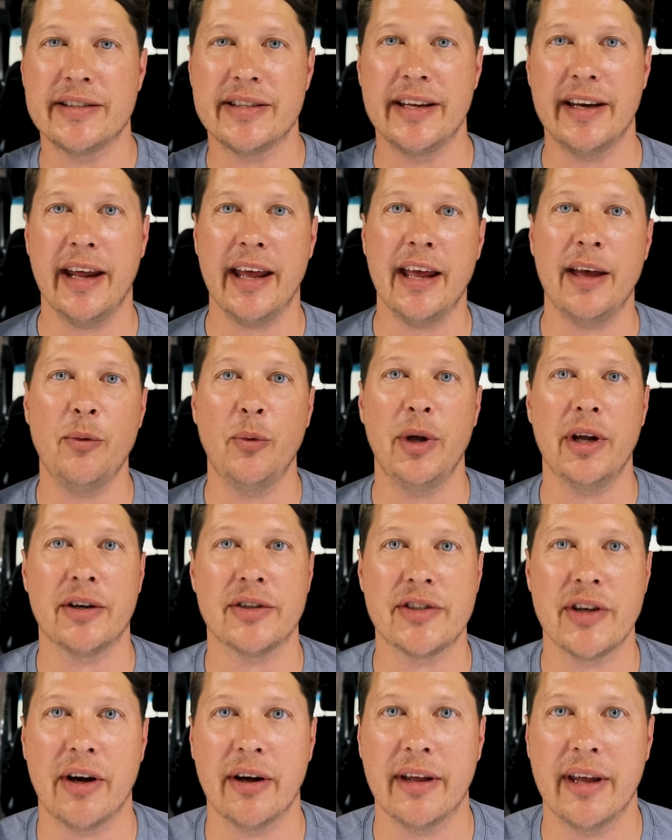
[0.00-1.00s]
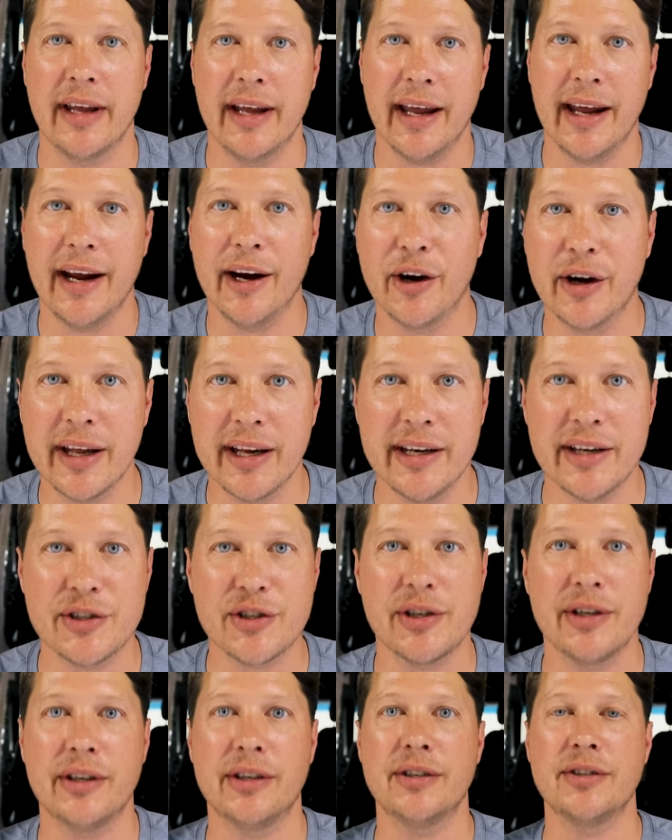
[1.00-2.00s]
Today we are talking air
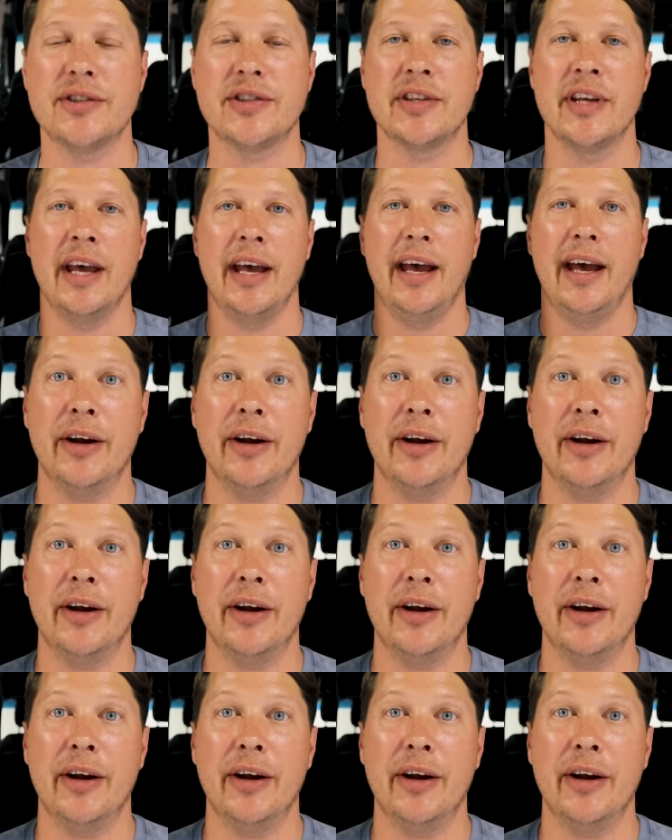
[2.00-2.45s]
conditioners.